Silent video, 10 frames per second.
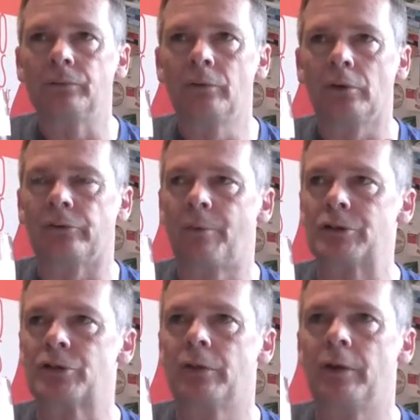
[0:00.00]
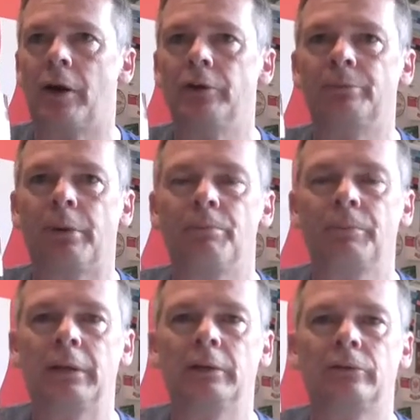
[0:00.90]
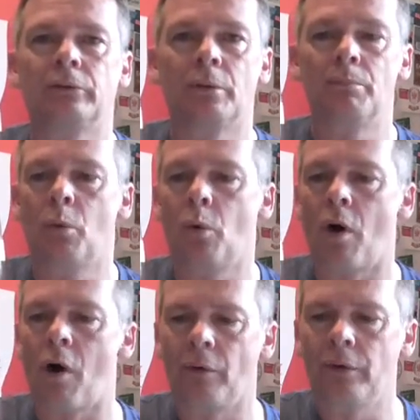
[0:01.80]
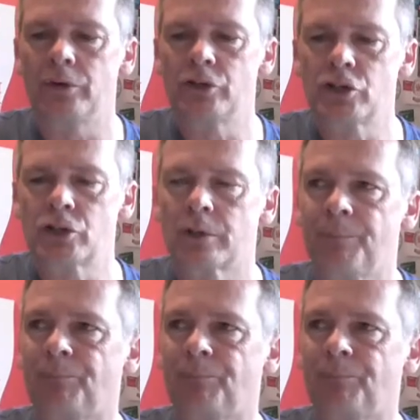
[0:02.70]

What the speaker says: not so much on the nose, but getting sort of more orange